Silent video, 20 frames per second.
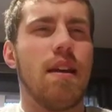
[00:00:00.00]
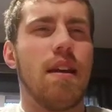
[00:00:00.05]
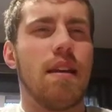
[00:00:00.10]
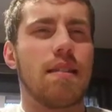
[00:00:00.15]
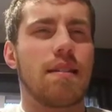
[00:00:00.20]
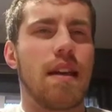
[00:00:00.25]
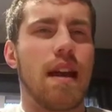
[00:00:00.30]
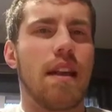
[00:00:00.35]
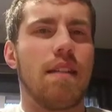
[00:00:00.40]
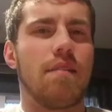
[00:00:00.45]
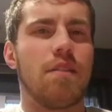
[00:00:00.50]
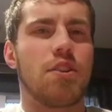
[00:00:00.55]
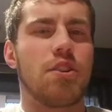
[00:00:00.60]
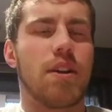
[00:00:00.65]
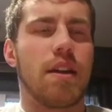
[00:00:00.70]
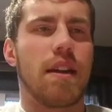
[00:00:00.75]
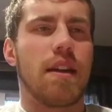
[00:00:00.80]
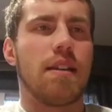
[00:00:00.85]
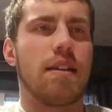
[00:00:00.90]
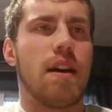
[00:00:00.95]
It's kind of a
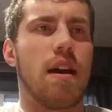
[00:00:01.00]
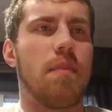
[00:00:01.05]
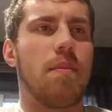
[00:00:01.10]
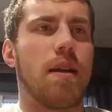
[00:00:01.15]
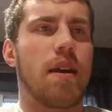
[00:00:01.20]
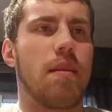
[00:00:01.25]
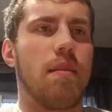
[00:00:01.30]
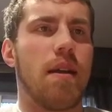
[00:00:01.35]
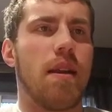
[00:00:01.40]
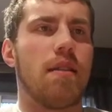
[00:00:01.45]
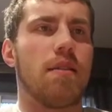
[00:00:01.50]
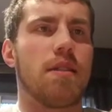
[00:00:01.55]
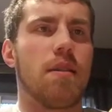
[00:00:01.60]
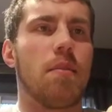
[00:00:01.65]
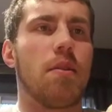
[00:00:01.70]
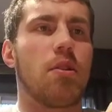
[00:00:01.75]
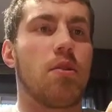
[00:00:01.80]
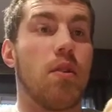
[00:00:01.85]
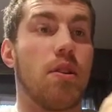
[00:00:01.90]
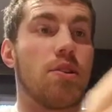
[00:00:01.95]
tricky topic. I mean, some
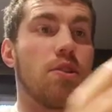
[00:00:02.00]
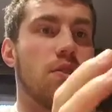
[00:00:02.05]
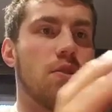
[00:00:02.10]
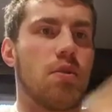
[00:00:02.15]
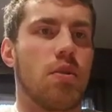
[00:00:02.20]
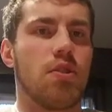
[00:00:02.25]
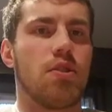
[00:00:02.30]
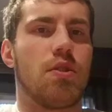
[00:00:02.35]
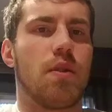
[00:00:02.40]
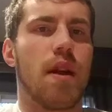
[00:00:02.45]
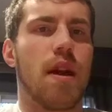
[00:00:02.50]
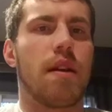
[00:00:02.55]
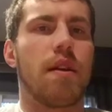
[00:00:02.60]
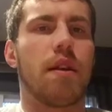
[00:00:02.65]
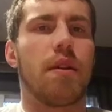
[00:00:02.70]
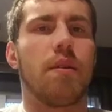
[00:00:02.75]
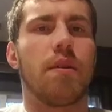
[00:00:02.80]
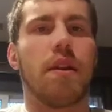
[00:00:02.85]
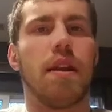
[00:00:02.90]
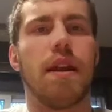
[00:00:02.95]
of the questions were
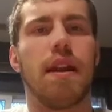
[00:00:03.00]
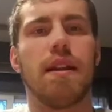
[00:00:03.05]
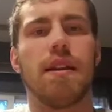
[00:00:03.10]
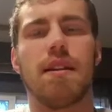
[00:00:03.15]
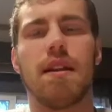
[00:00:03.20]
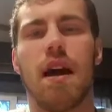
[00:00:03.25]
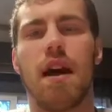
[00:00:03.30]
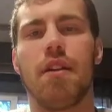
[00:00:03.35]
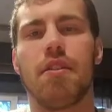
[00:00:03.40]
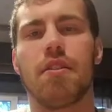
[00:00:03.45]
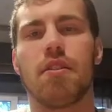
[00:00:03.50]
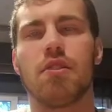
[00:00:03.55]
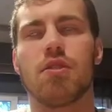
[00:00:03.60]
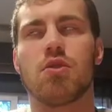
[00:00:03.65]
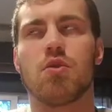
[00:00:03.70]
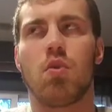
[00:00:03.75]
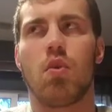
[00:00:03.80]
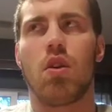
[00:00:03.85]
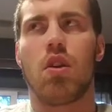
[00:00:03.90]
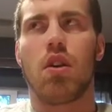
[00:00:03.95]
directly related,
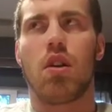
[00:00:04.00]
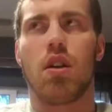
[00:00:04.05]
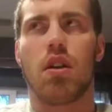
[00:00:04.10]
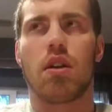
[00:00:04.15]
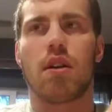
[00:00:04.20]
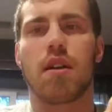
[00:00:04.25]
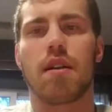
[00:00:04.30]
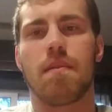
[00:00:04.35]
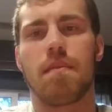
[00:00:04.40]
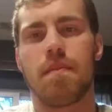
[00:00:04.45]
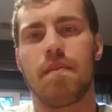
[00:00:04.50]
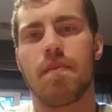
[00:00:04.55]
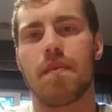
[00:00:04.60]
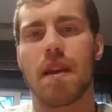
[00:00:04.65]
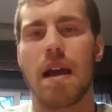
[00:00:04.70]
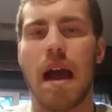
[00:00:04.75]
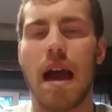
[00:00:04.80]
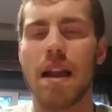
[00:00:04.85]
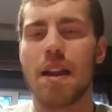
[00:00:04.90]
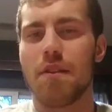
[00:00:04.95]
others were
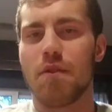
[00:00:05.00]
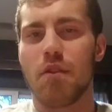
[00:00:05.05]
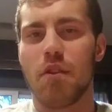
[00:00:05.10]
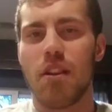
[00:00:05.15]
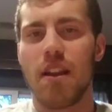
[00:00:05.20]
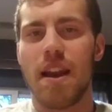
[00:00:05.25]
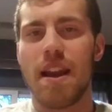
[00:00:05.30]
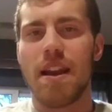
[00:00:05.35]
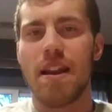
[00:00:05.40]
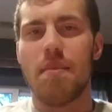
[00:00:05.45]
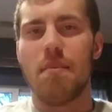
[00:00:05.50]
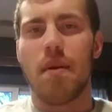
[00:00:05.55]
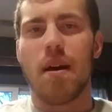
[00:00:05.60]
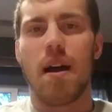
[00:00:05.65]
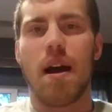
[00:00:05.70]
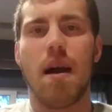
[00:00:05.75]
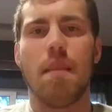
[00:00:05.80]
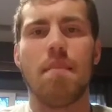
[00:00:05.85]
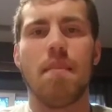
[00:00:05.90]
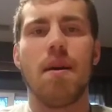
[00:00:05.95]
kind of related,
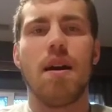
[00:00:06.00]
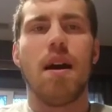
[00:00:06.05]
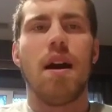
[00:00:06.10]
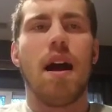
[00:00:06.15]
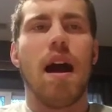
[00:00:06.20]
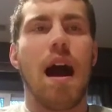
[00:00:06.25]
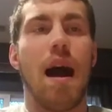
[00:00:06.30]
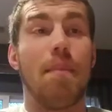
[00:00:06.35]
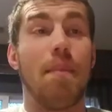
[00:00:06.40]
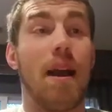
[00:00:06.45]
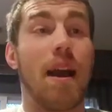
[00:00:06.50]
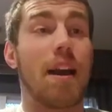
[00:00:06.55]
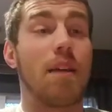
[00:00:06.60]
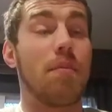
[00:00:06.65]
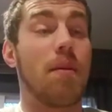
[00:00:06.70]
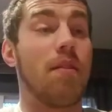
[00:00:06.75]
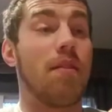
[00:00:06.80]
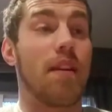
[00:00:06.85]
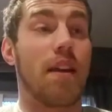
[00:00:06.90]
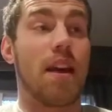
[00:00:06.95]
but I'm not going
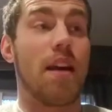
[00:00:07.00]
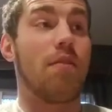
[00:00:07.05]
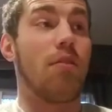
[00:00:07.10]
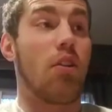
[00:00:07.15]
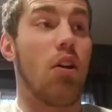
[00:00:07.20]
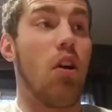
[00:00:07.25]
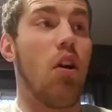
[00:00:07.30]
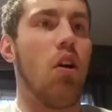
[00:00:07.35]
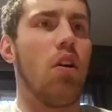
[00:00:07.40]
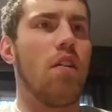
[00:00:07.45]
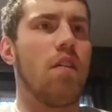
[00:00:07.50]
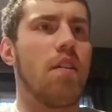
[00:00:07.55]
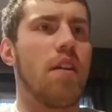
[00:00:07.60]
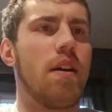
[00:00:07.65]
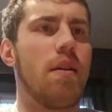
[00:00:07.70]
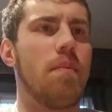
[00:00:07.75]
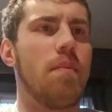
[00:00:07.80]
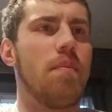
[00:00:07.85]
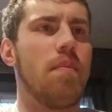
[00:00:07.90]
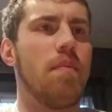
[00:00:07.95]
to be able to cover all of
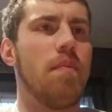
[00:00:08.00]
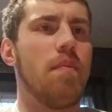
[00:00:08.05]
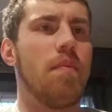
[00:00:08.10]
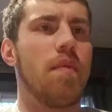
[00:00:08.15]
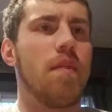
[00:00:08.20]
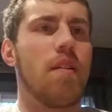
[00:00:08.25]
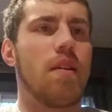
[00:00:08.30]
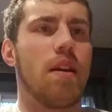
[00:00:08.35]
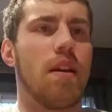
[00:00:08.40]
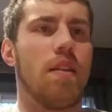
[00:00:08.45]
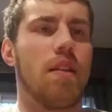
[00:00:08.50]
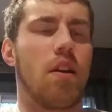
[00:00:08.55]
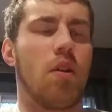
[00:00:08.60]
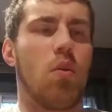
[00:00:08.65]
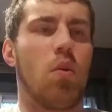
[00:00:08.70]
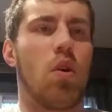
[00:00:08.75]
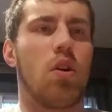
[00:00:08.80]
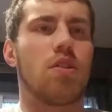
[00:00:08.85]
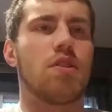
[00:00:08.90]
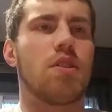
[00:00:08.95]
them, and there
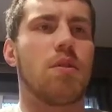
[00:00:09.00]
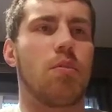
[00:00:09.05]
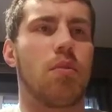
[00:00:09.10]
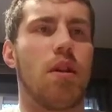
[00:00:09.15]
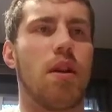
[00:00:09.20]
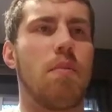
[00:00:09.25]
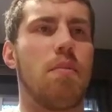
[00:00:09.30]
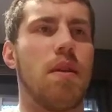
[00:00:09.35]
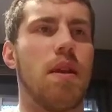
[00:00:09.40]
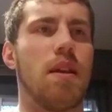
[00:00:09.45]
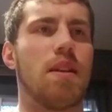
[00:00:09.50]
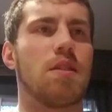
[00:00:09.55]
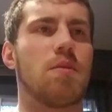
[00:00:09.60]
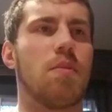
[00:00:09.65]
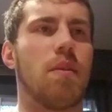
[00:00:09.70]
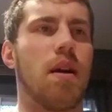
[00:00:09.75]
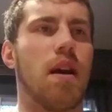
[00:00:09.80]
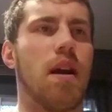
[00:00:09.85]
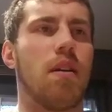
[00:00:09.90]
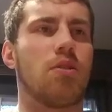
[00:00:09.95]
were some repeats,
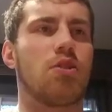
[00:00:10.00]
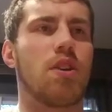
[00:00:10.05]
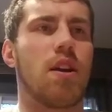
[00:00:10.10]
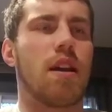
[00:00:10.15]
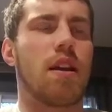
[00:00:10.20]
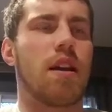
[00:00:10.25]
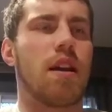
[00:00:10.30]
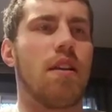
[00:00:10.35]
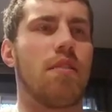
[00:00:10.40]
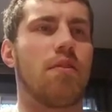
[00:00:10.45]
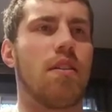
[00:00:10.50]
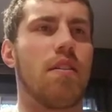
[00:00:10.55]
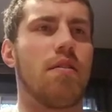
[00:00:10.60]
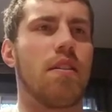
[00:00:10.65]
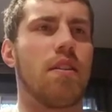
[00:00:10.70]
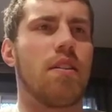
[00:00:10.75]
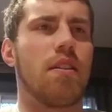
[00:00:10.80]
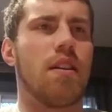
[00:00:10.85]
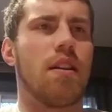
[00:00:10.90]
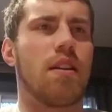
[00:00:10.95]
but I'll try to cover
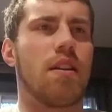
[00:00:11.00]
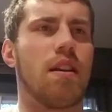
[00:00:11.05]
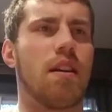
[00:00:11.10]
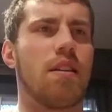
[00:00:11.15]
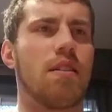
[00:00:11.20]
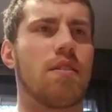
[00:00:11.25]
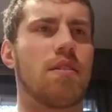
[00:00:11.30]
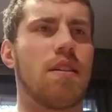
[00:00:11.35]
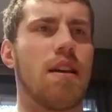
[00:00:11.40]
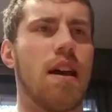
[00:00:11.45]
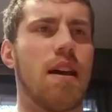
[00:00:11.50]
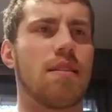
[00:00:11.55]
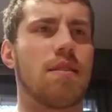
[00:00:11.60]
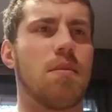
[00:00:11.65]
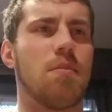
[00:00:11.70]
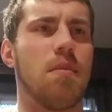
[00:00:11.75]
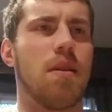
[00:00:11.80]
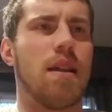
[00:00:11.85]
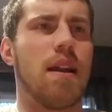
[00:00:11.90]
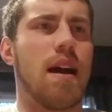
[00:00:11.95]
everything that
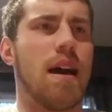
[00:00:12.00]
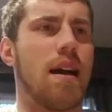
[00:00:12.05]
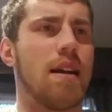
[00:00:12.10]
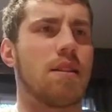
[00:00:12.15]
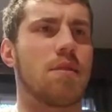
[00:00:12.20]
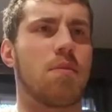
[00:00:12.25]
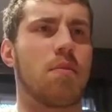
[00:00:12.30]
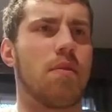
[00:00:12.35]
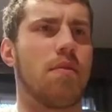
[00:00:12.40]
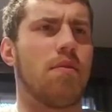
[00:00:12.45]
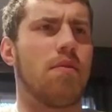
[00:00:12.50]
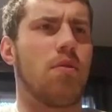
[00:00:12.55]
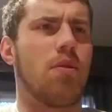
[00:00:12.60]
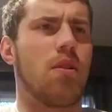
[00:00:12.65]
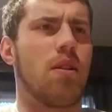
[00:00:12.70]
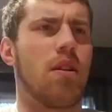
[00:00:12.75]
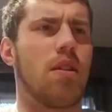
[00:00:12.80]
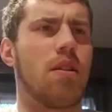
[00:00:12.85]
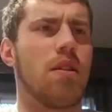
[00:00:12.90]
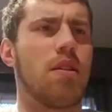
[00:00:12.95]
hasn't been asked
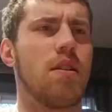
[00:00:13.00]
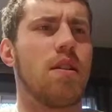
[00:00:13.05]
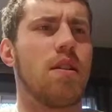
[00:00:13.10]
before.